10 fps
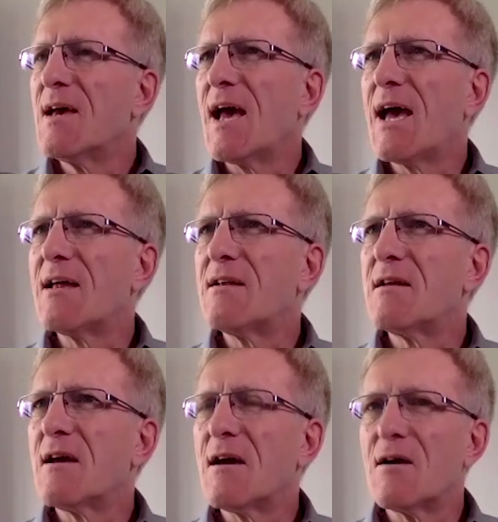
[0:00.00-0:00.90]

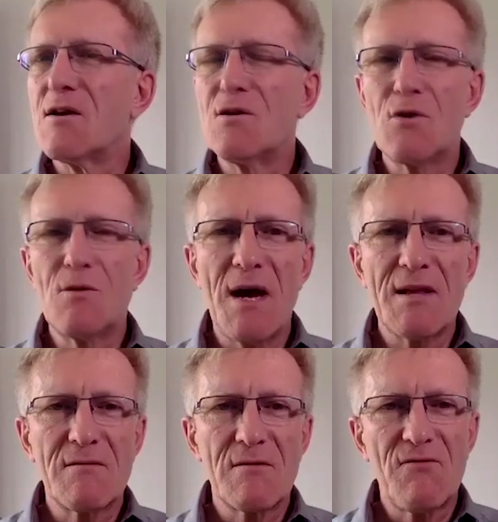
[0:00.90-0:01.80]
and you
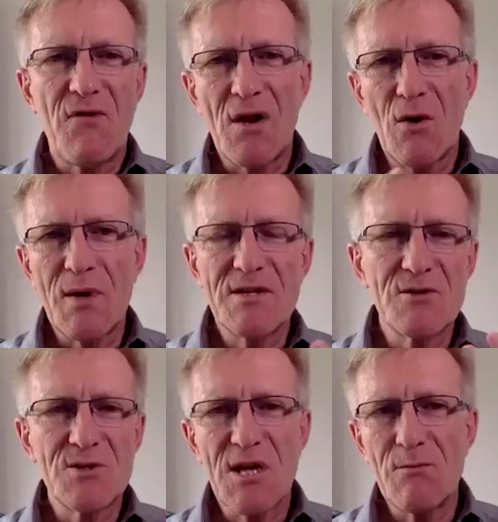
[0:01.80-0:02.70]
might follow
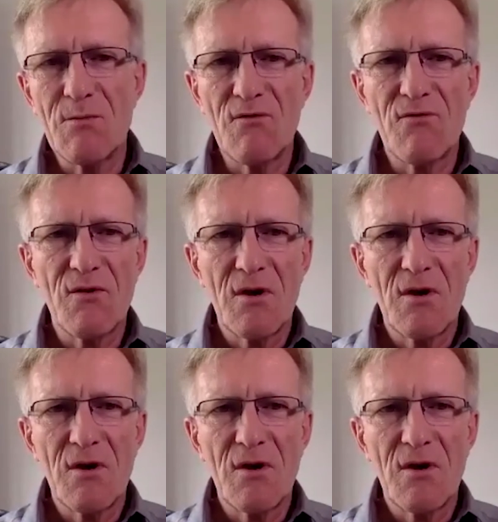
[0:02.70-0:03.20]
into some of